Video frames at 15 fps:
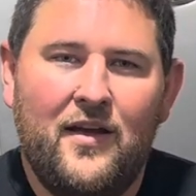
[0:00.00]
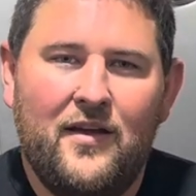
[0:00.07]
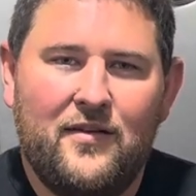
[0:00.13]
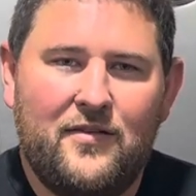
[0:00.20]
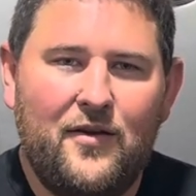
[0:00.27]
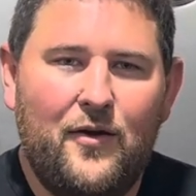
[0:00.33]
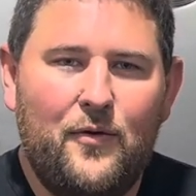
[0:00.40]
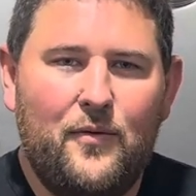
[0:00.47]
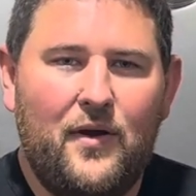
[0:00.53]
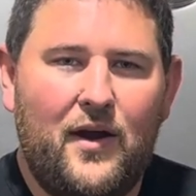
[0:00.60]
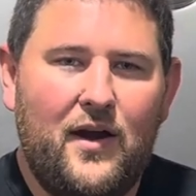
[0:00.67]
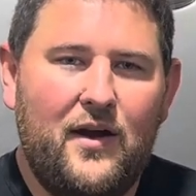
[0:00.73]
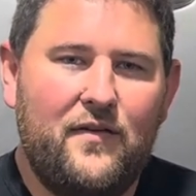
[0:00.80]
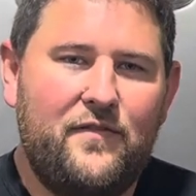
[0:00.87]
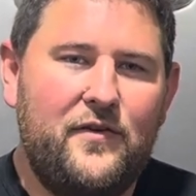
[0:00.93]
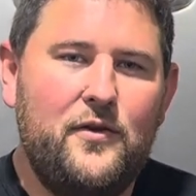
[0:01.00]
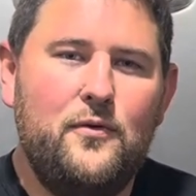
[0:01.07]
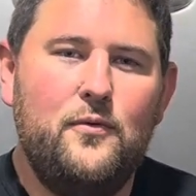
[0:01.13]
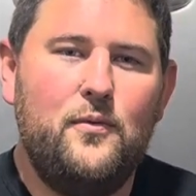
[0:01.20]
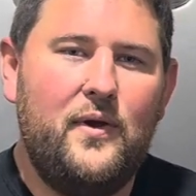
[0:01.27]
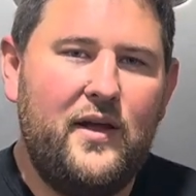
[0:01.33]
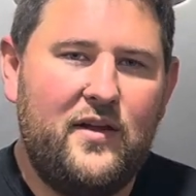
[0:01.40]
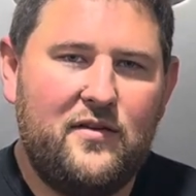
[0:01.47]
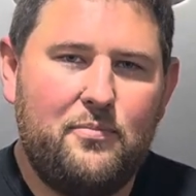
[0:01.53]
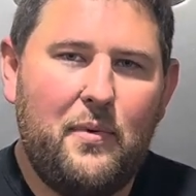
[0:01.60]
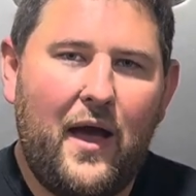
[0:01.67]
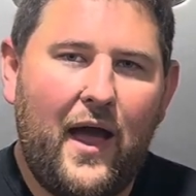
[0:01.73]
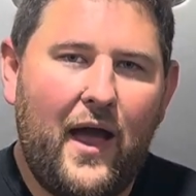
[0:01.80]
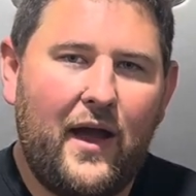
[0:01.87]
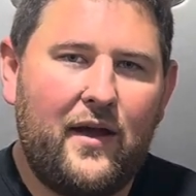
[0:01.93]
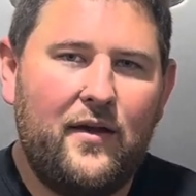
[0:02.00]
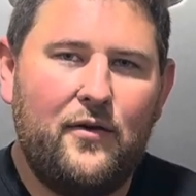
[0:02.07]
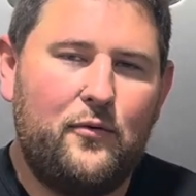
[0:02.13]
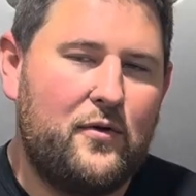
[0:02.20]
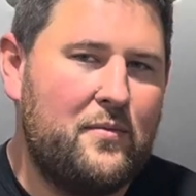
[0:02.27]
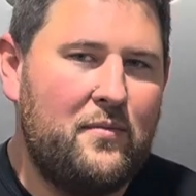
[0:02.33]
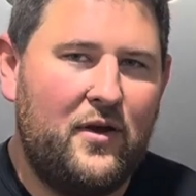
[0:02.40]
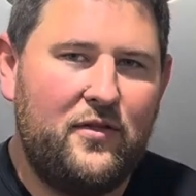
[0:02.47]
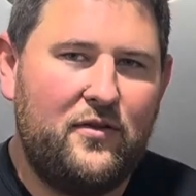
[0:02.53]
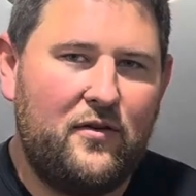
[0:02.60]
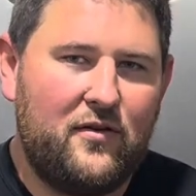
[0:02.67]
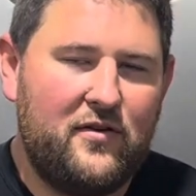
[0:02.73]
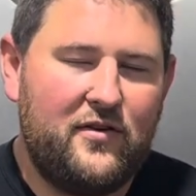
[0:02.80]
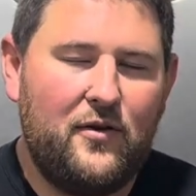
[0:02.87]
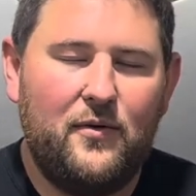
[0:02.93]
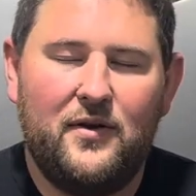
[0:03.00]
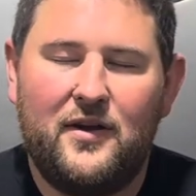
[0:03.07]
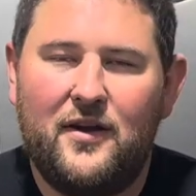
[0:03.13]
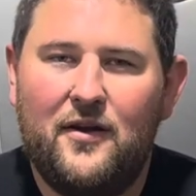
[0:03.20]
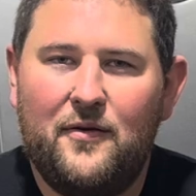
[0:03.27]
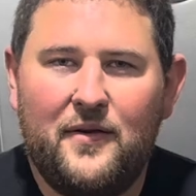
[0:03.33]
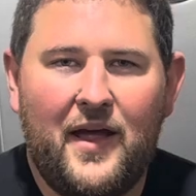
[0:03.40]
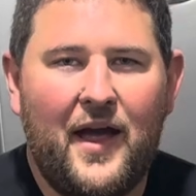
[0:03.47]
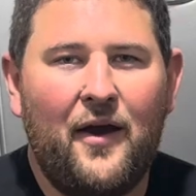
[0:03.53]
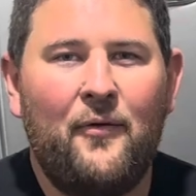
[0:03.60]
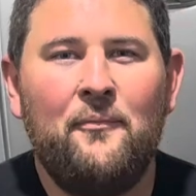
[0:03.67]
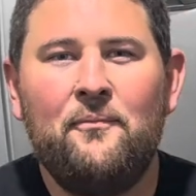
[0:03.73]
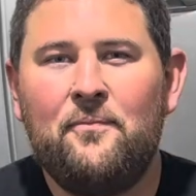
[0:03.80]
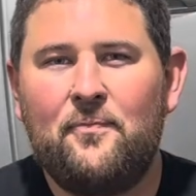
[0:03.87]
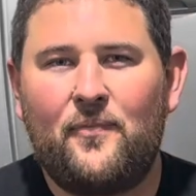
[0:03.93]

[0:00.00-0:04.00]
So a few weeks back, or a month or so ago now,